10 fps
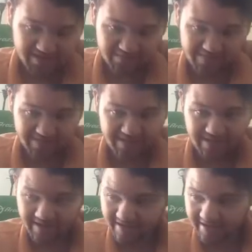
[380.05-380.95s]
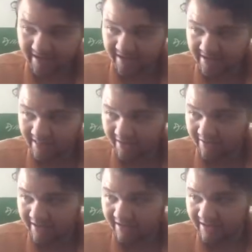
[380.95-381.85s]
to making
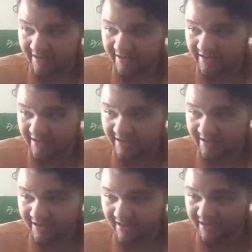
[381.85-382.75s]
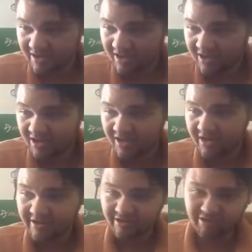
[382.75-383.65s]
Tony such
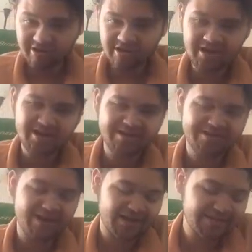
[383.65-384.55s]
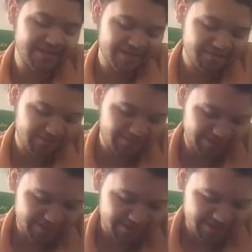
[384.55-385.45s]
a jerk at this
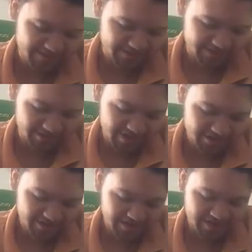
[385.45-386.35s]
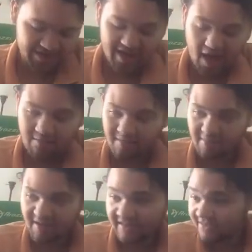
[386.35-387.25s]
point, because you're either gonna have be
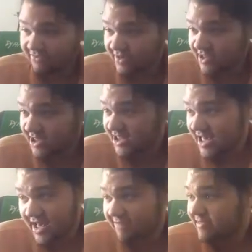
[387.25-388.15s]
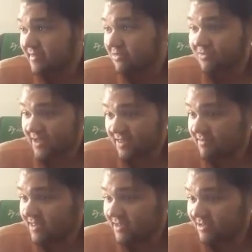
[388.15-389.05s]
a bait and switch, and if he's not really
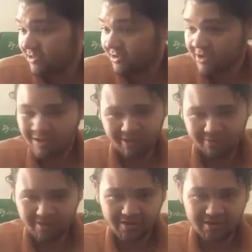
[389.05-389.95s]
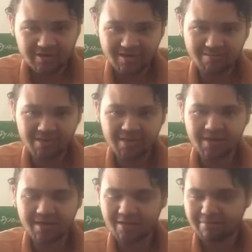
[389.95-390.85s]
being a jerk, which just seems
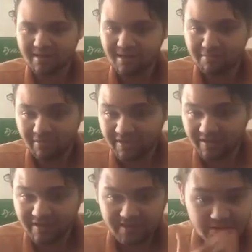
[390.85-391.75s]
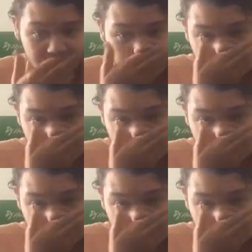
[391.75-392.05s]
completely pointless,